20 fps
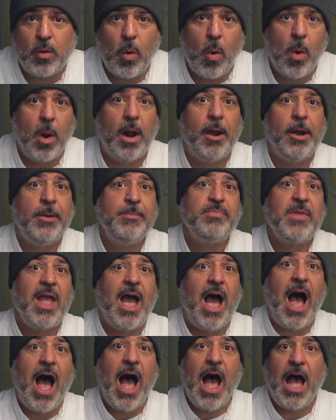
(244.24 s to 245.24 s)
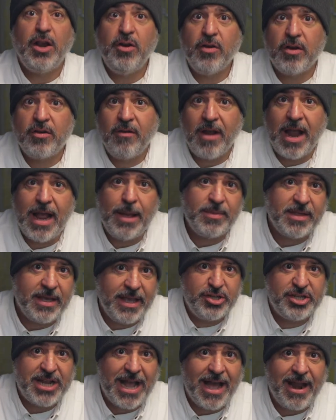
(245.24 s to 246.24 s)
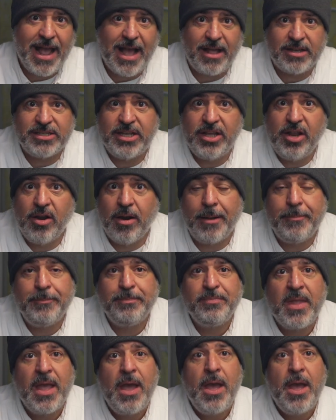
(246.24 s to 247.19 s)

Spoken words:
or 100 grams, like shout out to Europe.